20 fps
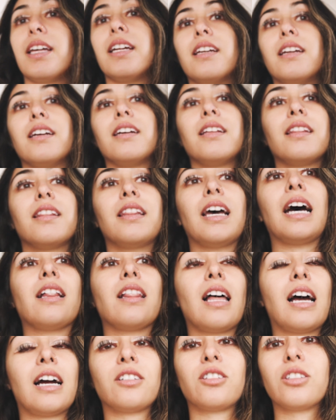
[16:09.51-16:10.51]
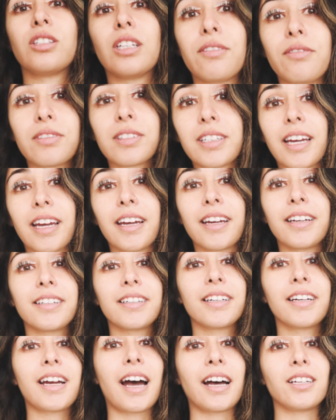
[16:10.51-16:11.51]
then that lash lift kit
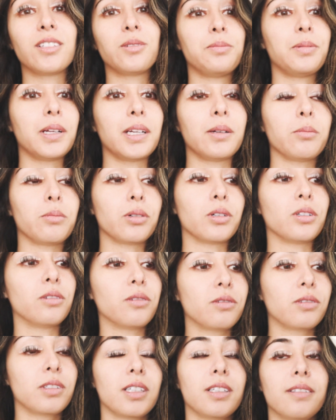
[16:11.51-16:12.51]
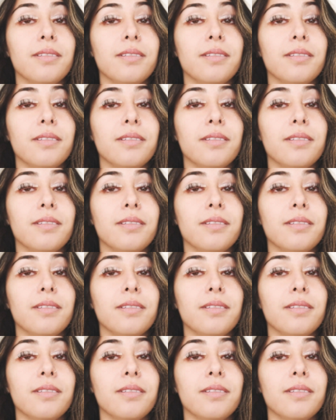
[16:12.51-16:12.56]
has been improved.